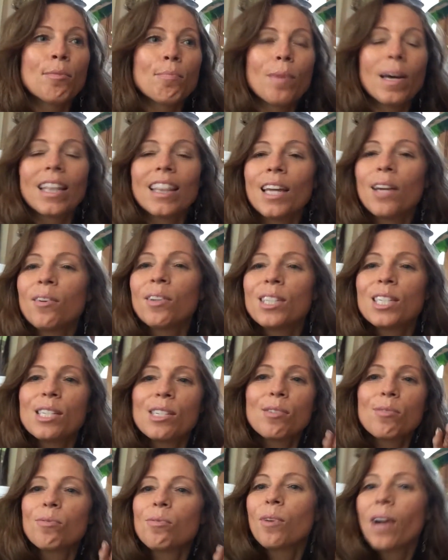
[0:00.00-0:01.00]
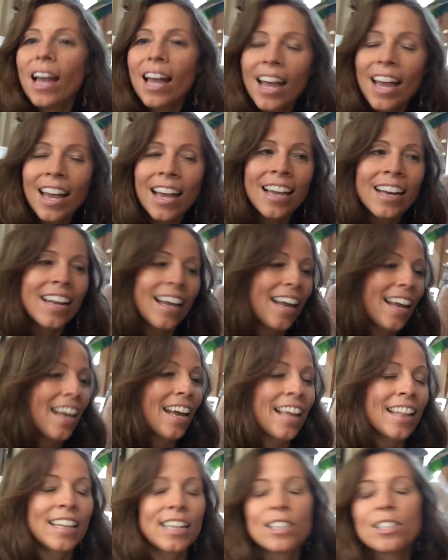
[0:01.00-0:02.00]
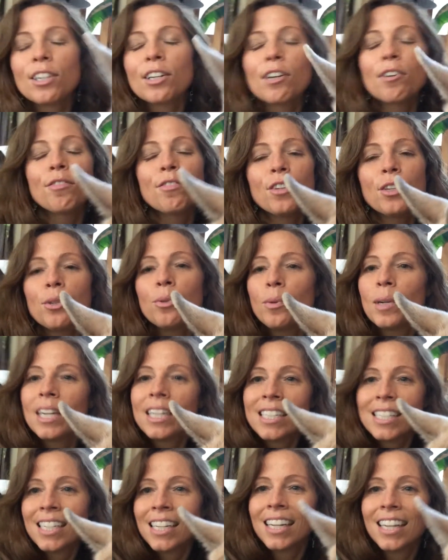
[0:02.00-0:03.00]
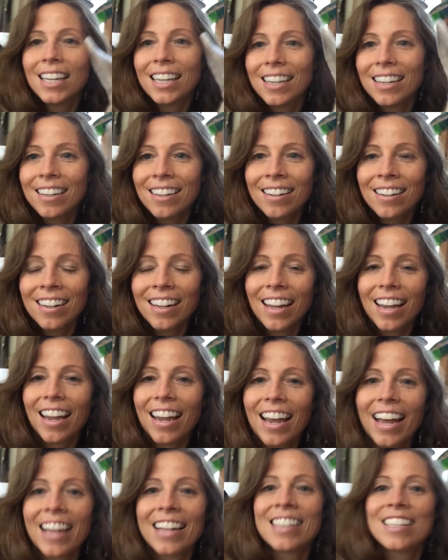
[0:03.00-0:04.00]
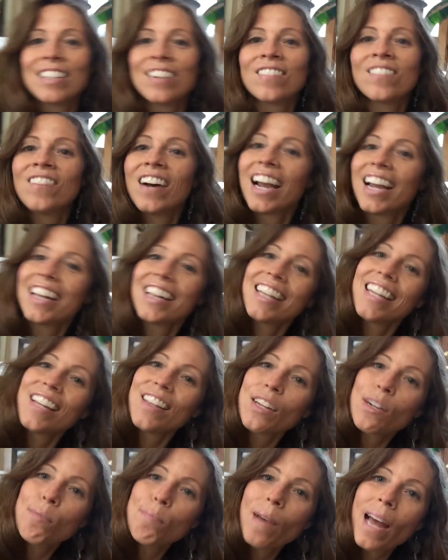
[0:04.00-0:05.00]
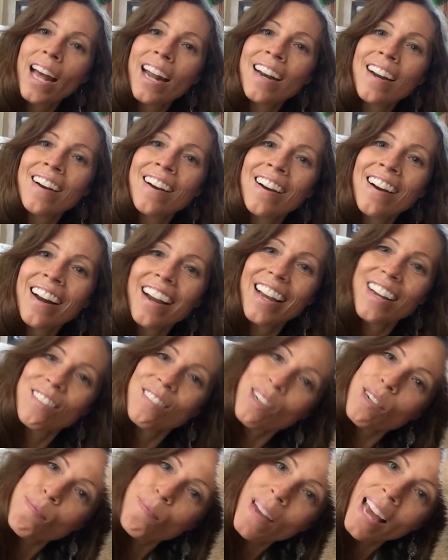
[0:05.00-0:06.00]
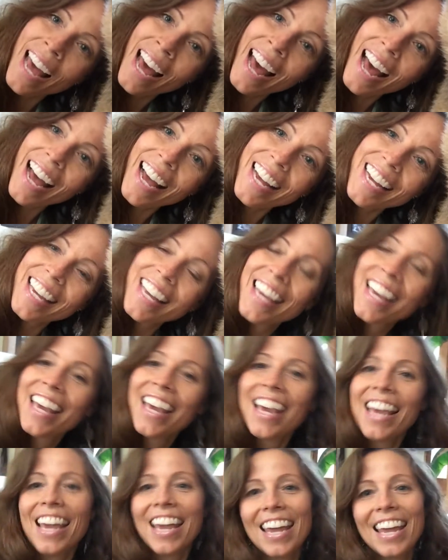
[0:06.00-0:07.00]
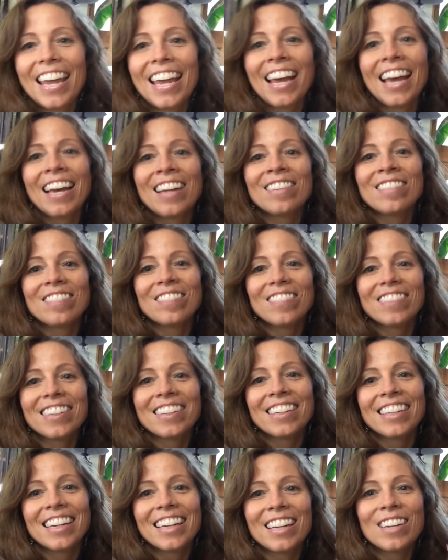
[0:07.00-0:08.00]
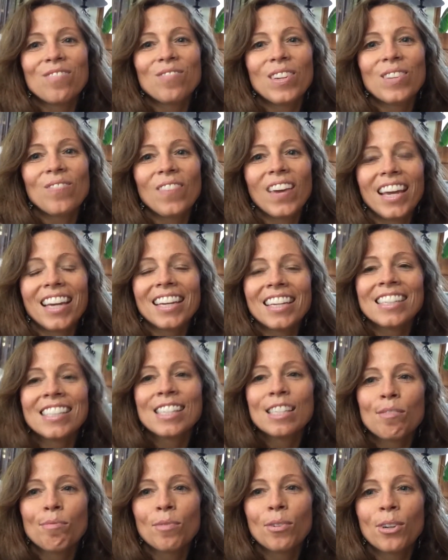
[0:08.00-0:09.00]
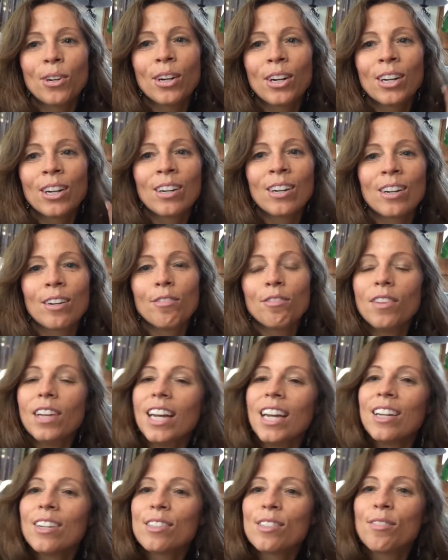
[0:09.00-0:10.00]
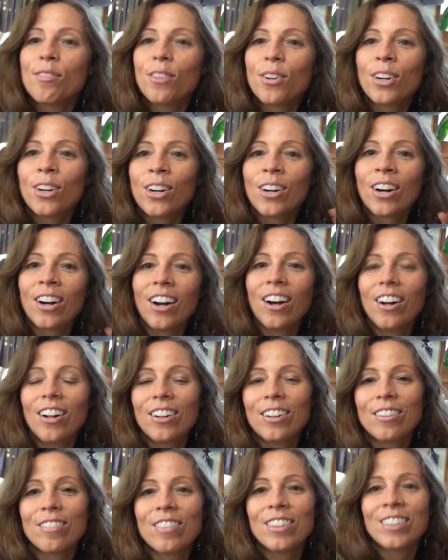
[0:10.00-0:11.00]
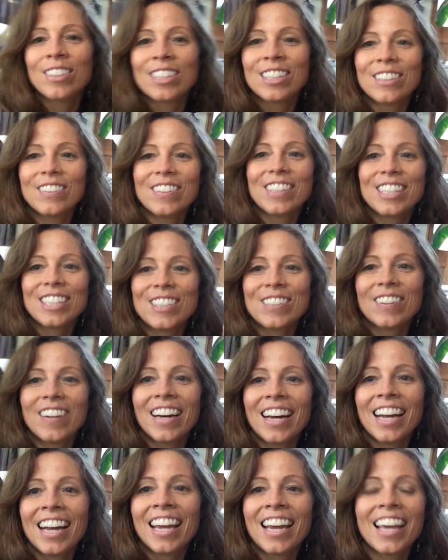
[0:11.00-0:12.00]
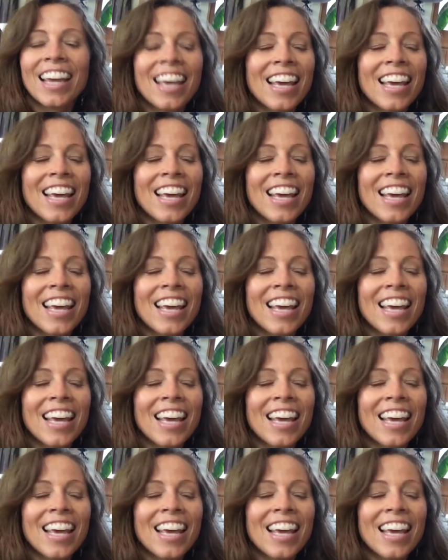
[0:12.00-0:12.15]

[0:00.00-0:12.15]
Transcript: But they were just red and they took a few weeks to heal, and so finally they're better and we're back, and we're gonna be making some more videos for all of you to enjoy.